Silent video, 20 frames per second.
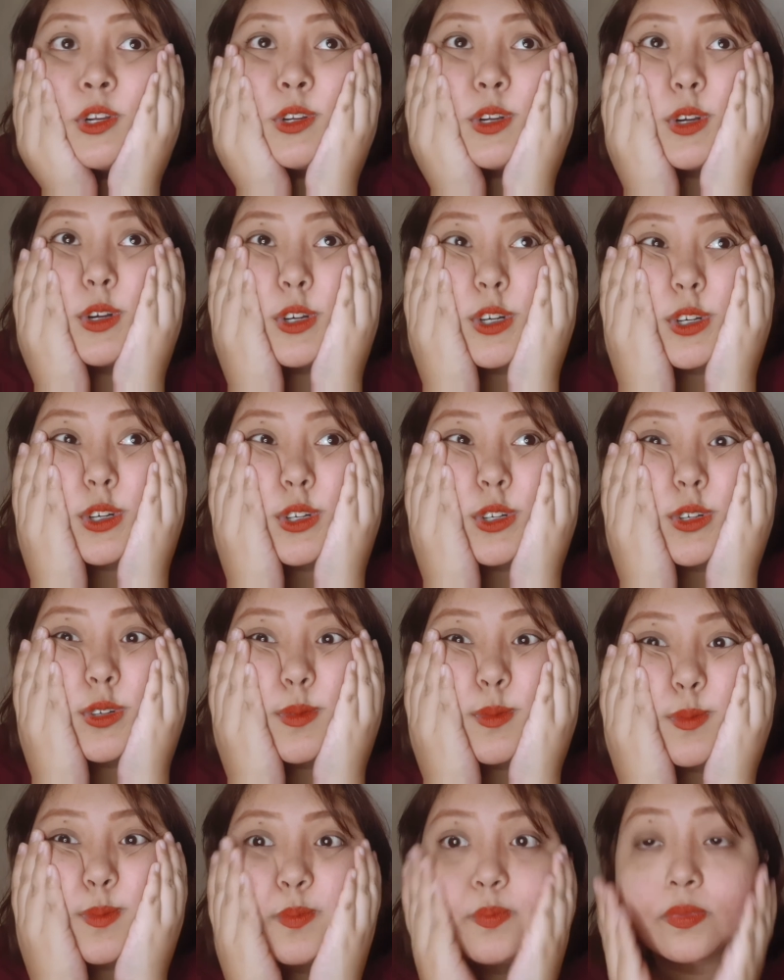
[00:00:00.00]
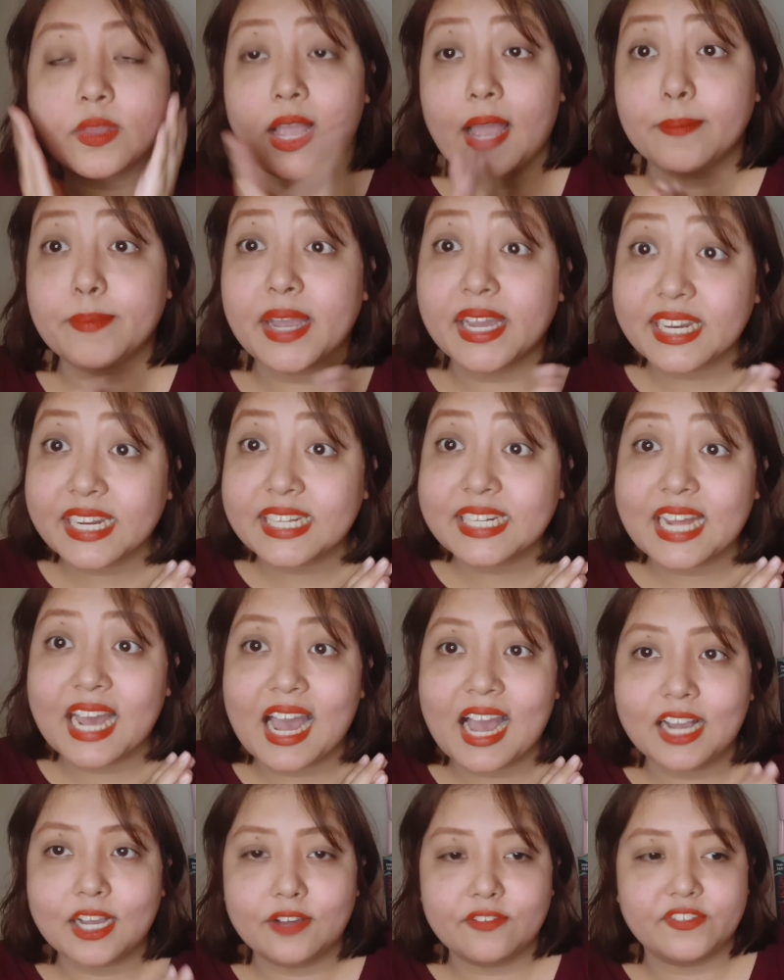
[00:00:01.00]
I'm getting the
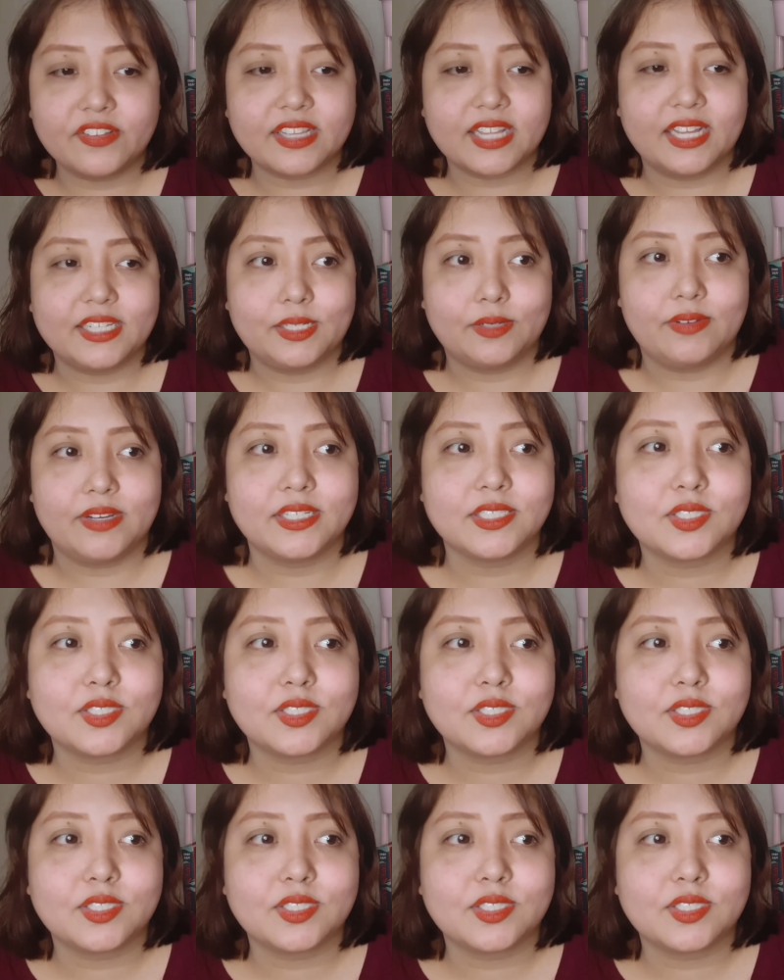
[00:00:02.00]
hang of it anyway.